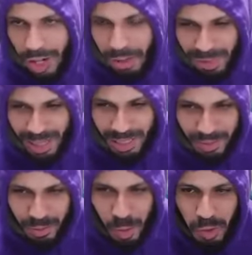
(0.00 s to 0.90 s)
That's
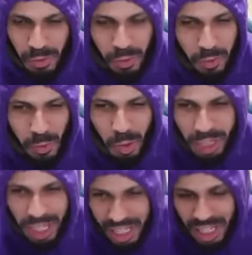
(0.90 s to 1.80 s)
4 for
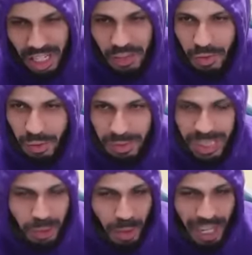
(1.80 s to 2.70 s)
4 from
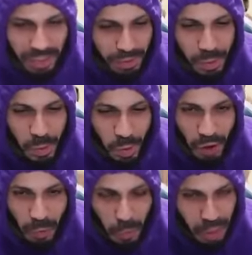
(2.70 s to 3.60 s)
D-Wade for
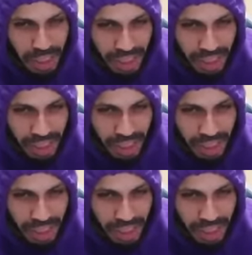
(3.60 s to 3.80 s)
12 points in the